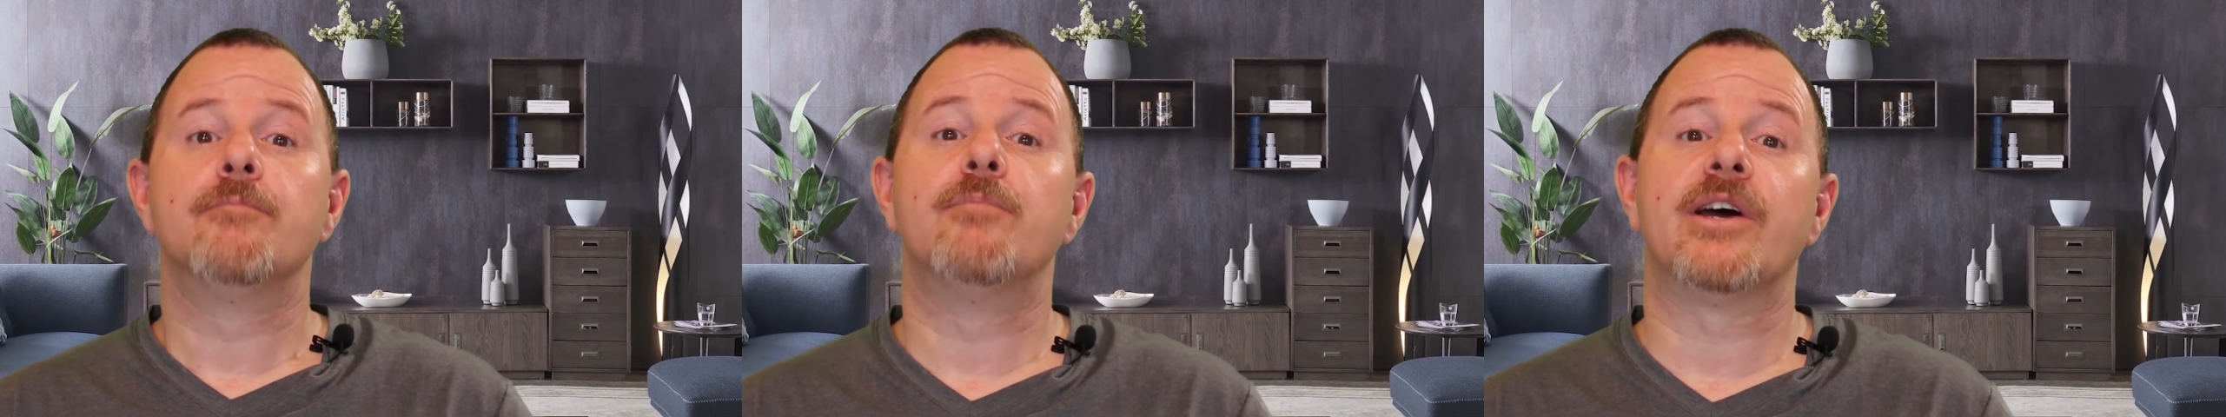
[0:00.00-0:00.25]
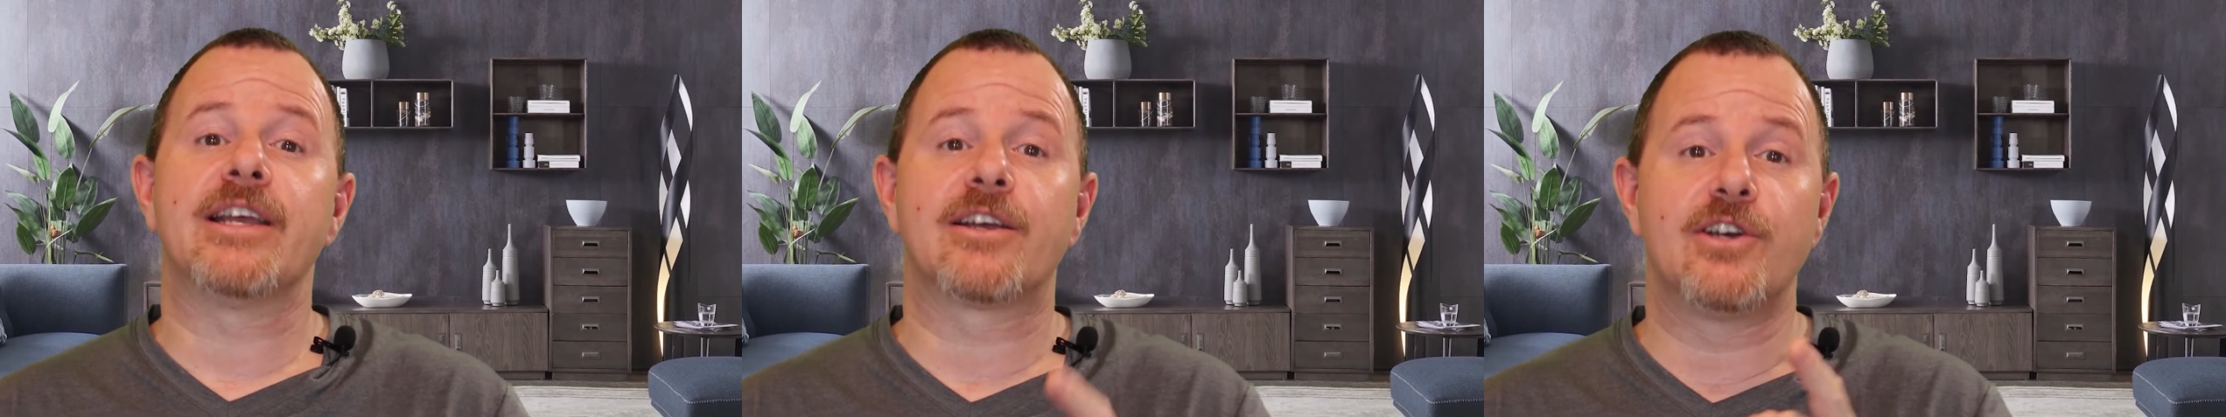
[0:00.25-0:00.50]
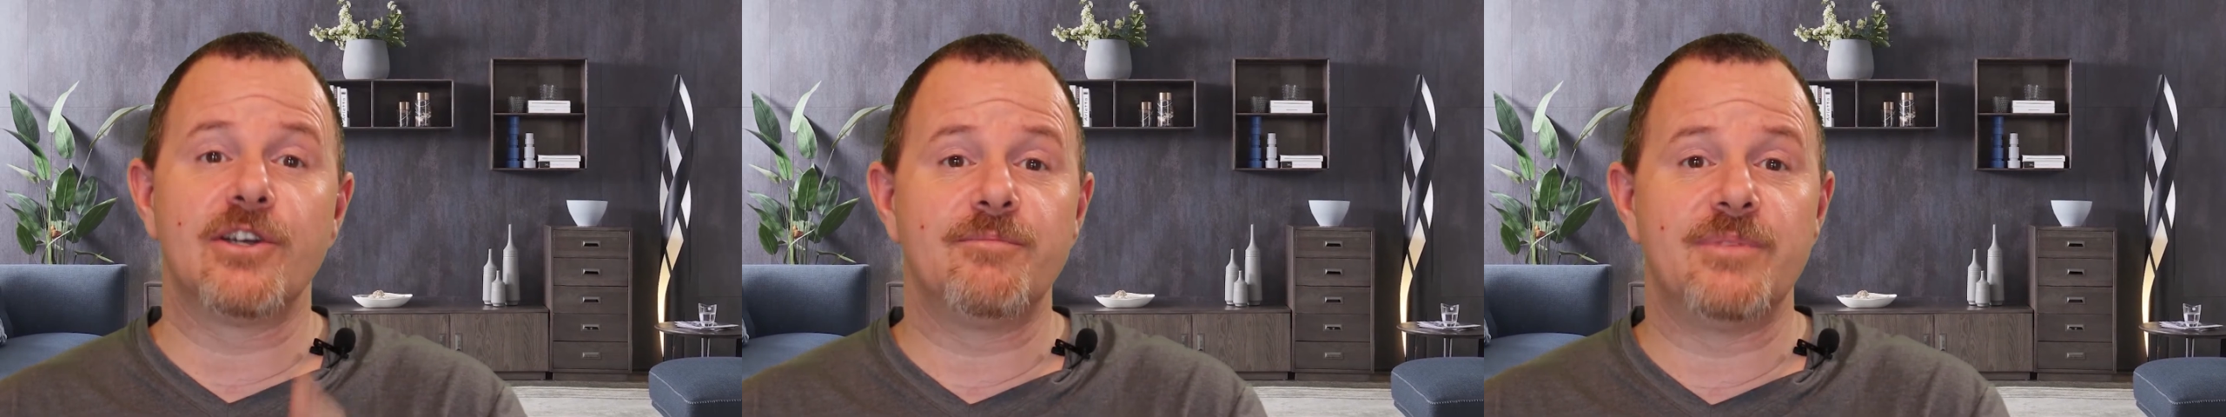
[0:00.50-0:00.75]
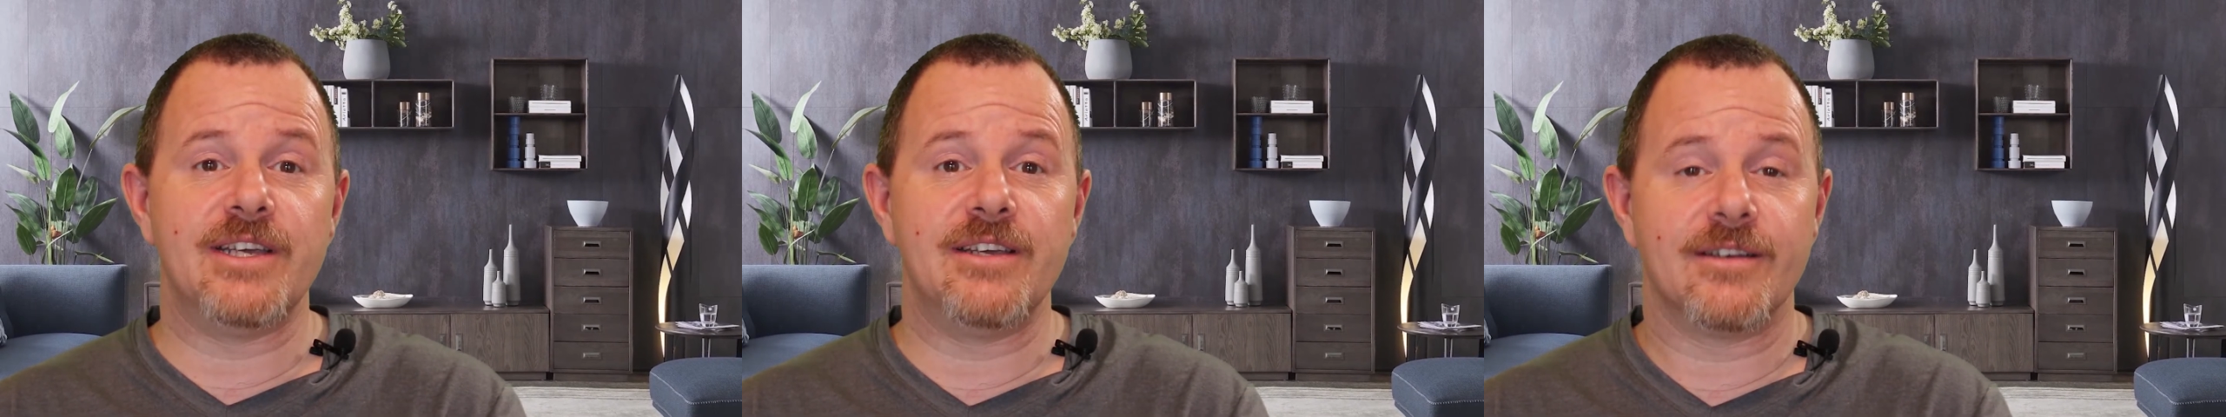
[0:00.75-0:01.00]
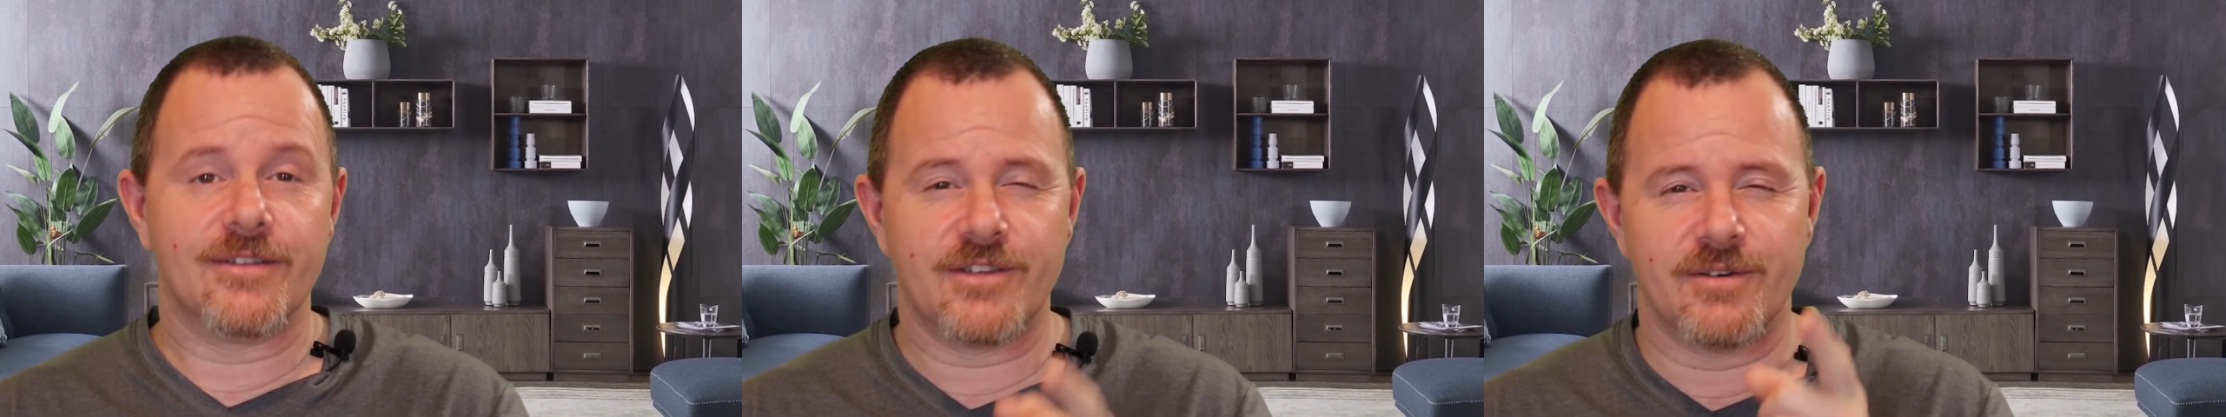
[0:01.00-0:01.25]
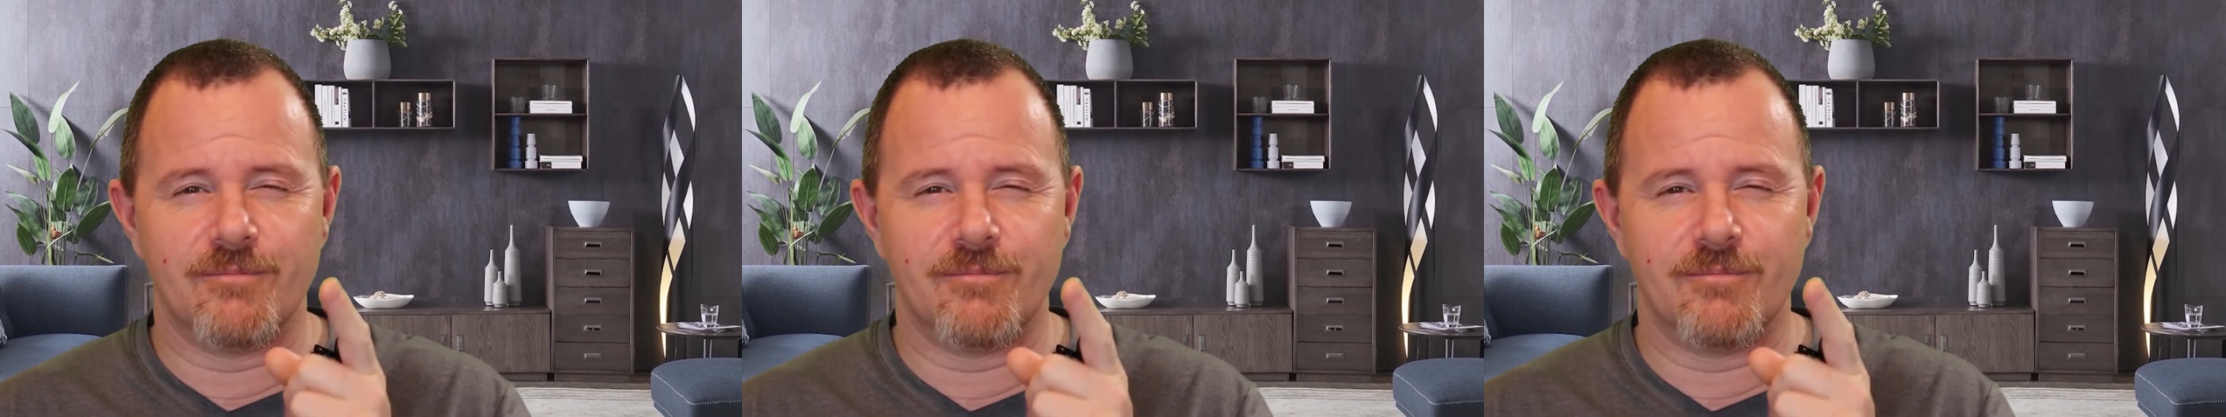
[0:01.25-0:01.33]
but it could be the